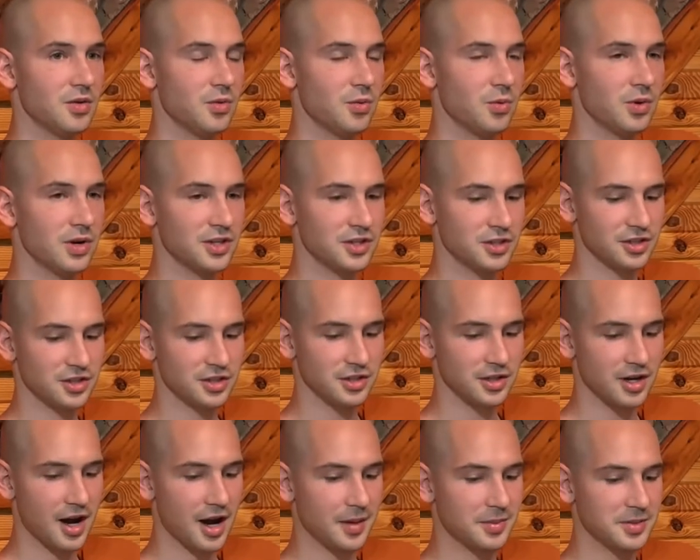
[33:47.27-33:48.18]

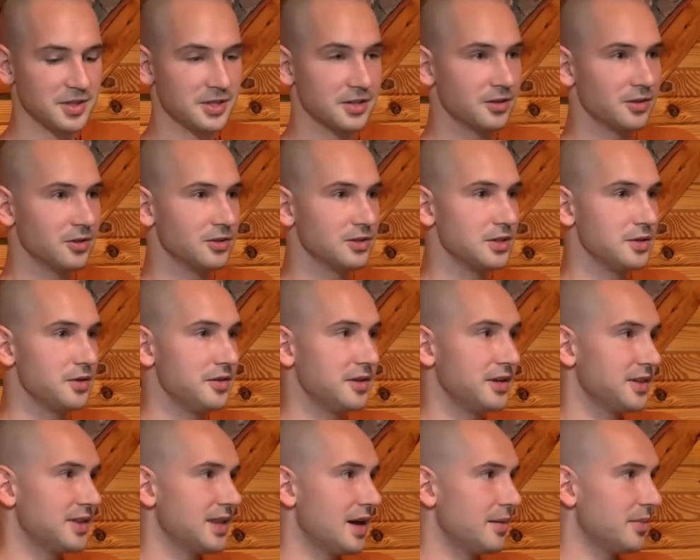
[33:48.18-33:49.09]
which obstacle do you
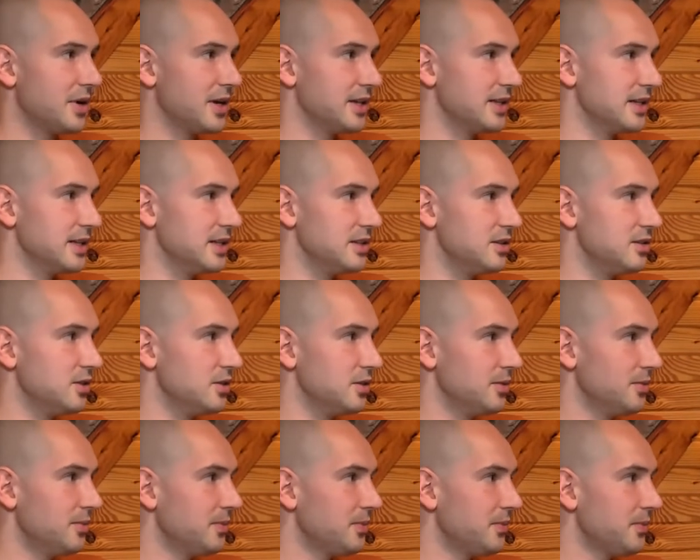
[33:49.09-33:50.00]
think that might lead
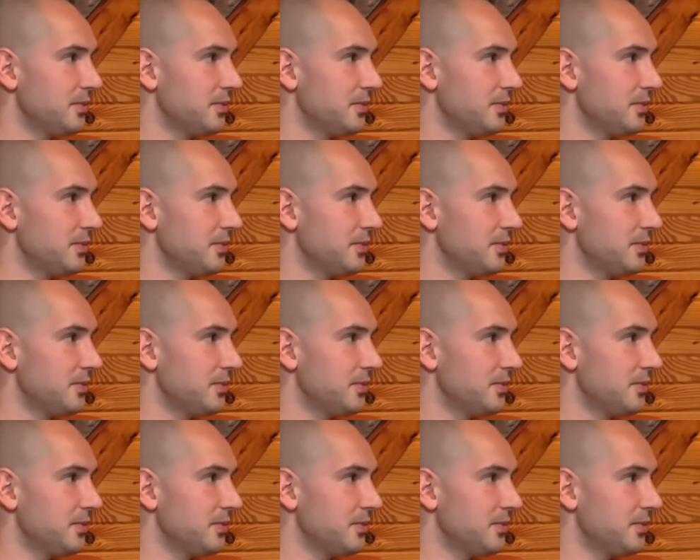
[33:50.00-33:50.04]
to?